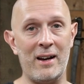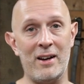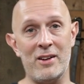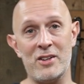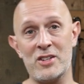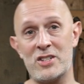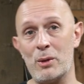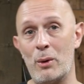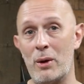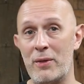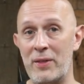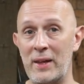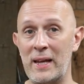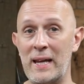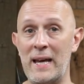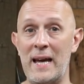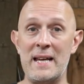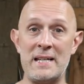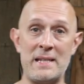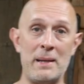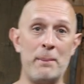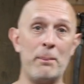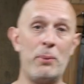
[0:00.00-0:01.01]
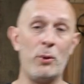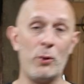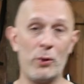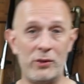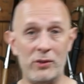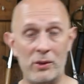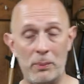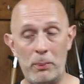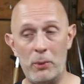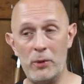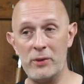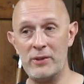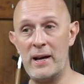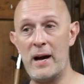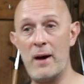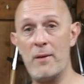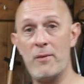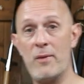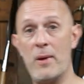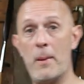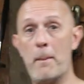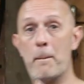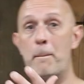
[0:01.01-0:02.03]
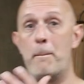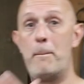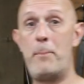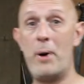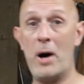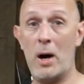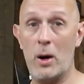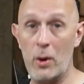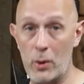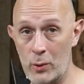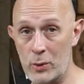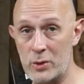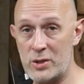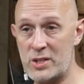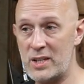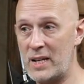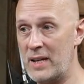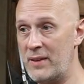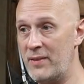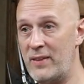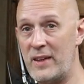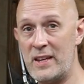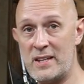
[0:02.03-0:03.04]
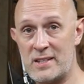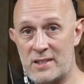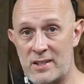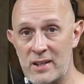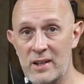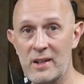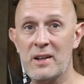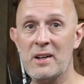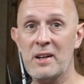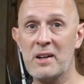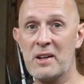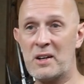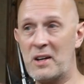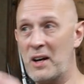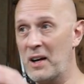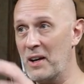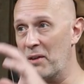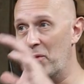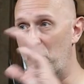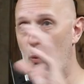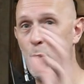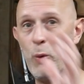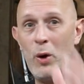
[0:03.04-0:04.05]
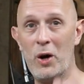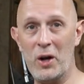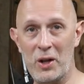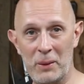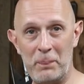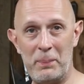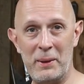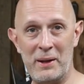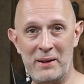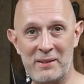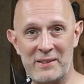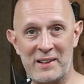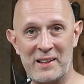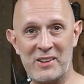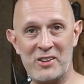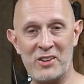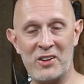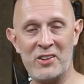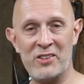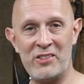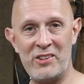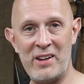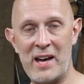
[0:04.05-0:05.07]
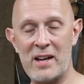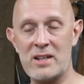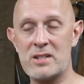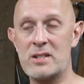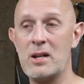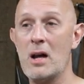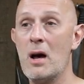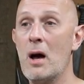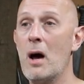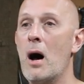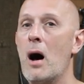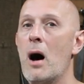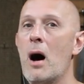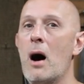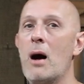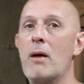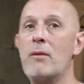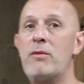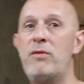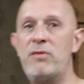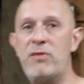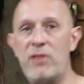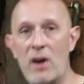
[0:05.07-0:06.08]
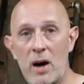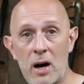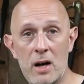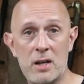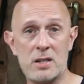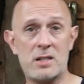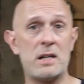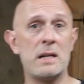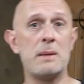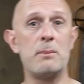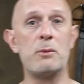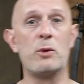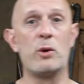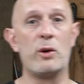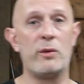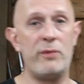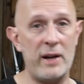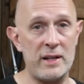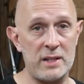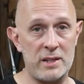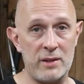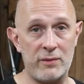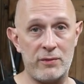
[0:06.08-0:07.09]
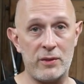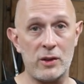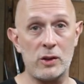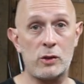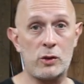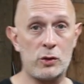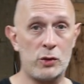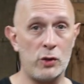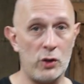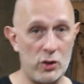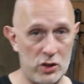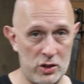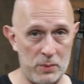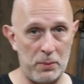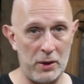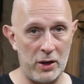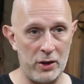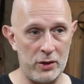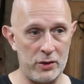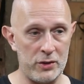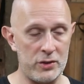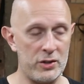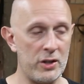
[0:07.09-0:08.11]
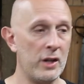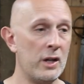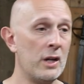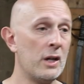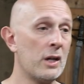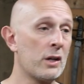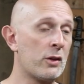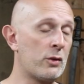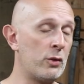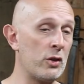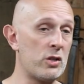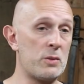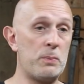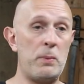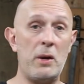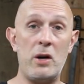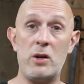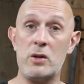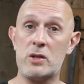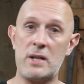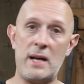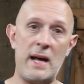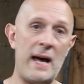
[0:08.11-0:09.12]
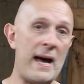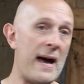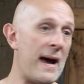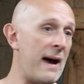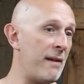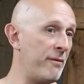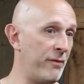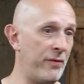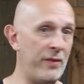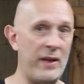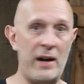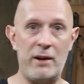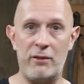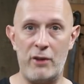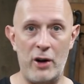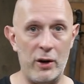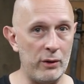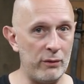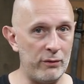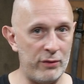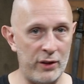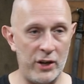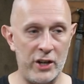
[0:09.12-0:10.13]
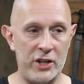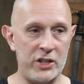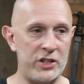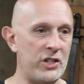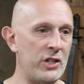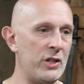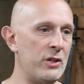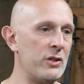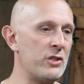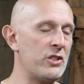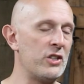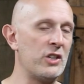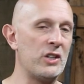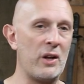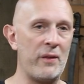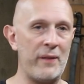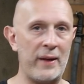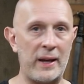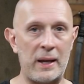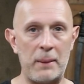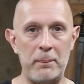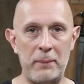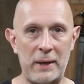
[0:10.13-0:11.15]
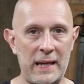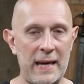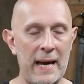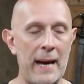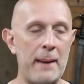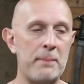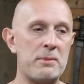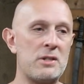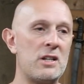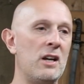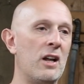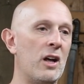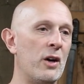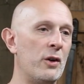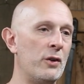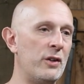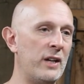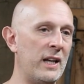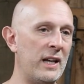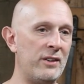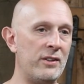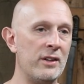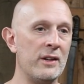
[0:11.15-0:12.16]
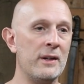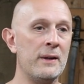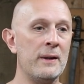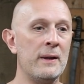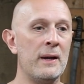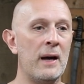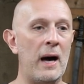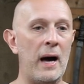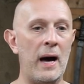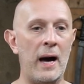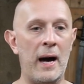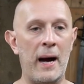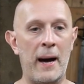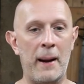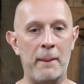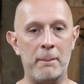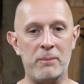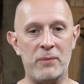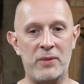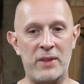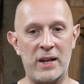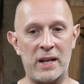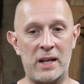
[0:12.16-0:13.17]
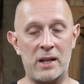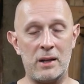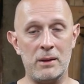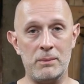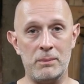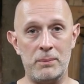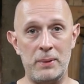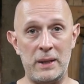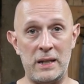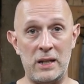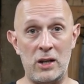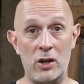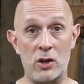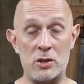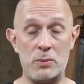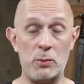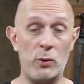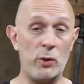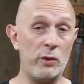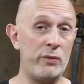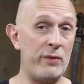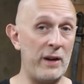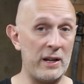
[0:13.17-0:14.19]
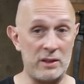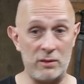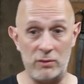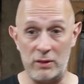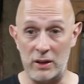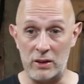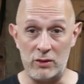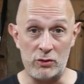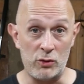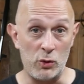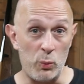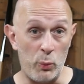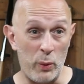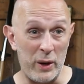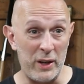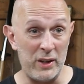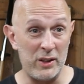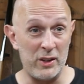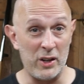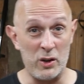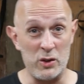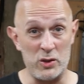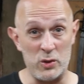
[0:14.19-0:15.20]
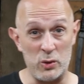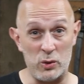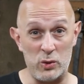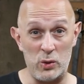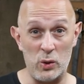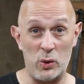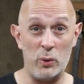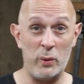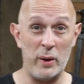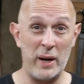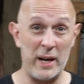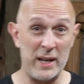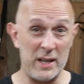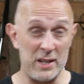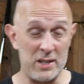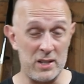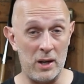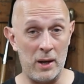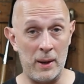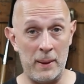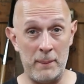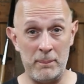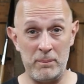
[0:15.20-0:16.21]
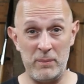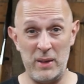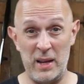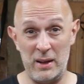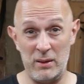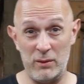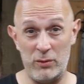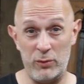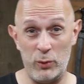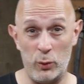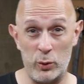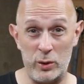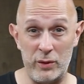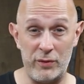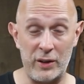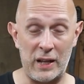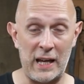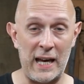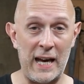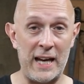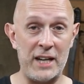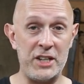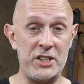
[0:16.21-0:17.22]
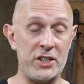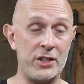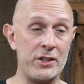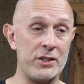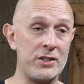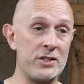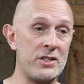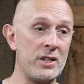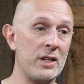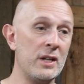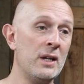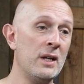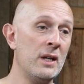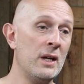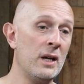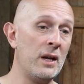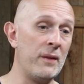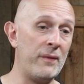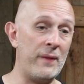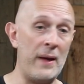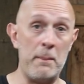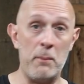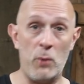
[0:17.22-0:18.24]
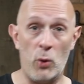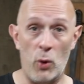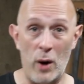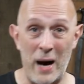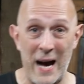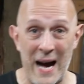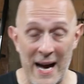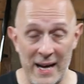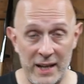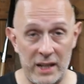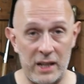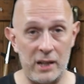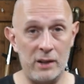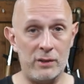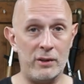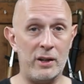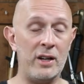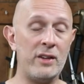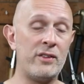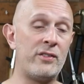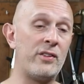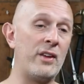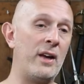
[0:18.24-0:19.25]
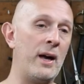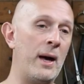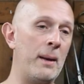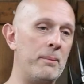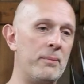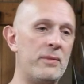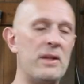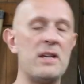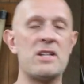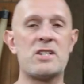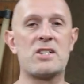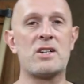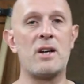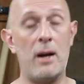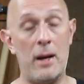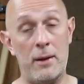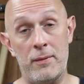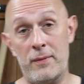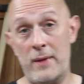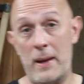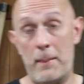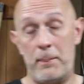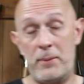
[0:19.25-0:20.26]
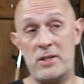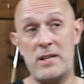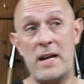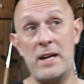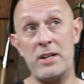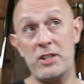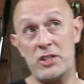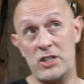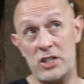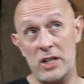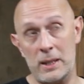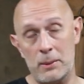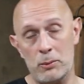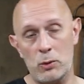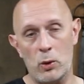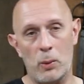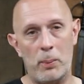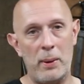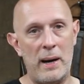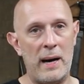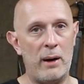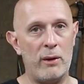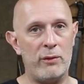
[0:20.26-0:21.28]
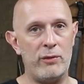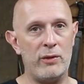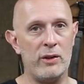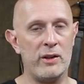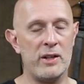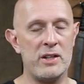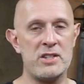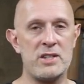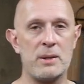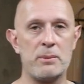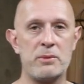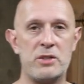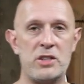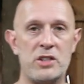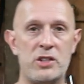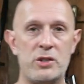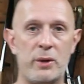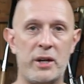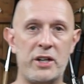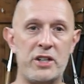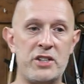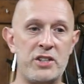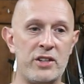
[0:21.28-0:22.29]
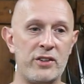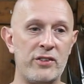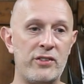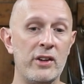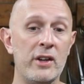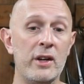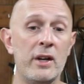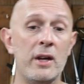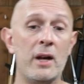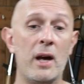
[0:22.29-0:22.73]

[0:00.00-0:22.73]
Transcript: And so I think it is important to point out that bows in this kind of world building context are vastly more effective than crossbows. Crossbows have their own virtues, you know, they can be kept loaded, um, they can be used more effectively through windows or doorways um, in fortifications, they're more accurate, um, this, and they're potentially more powerful in some situations.